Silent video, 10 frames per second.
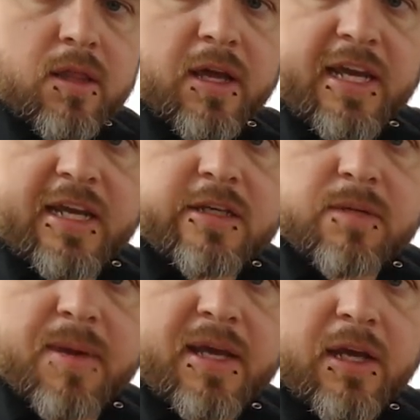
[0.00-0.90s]
the heat
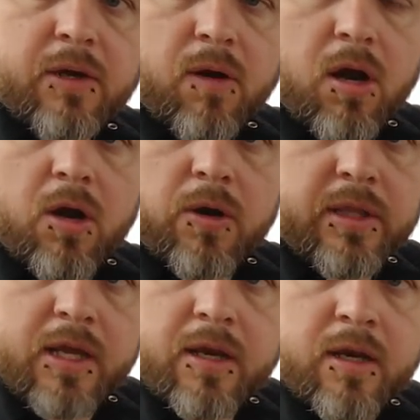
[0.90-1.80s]
to make it grow,
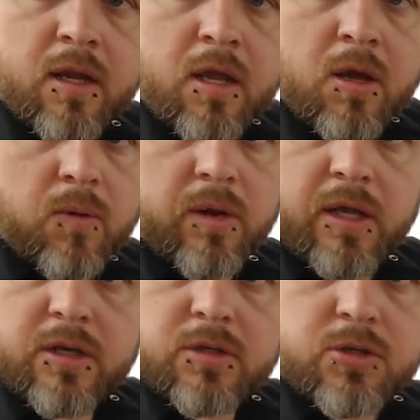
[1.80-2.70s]
and then when
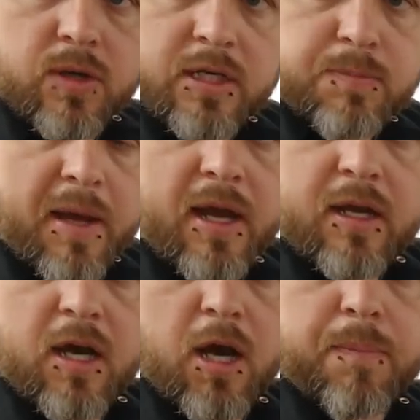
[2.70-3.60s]
it shrinks
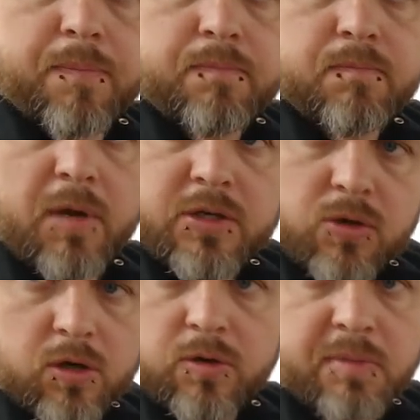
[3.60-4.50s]
back up, my
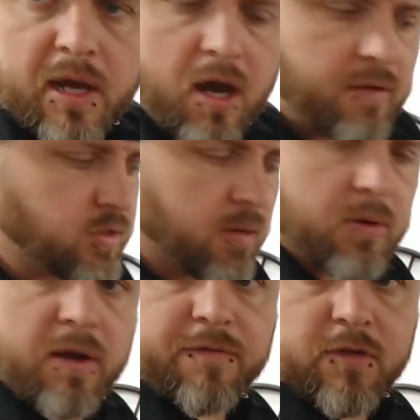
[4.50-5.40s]
torque would be off. So I'm
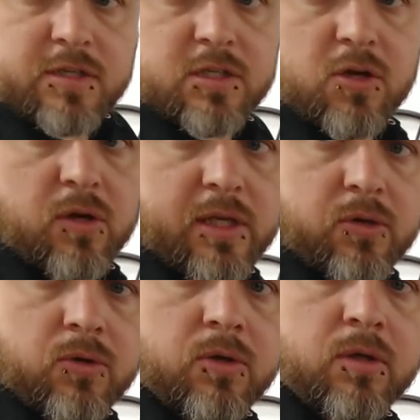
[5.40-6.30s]
going to wait for it to totally
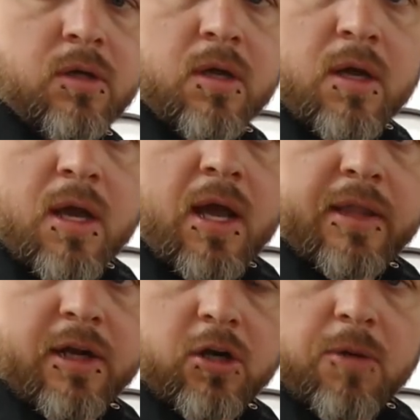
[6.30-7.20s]
cool,
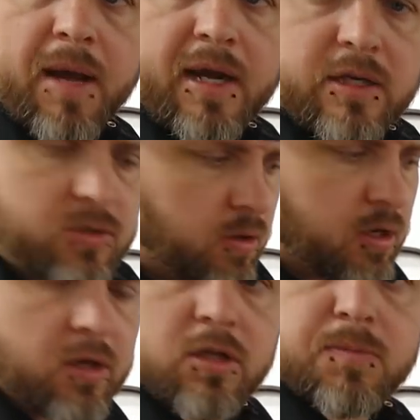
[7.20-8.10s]
and then I'll go back and
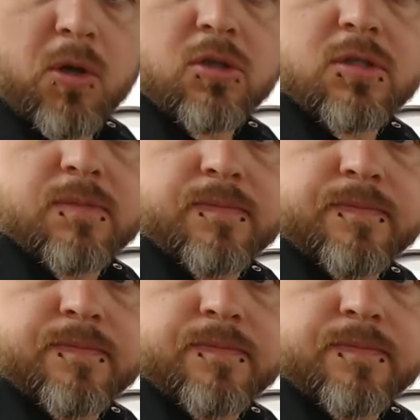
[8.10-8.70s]
torque all those bolts.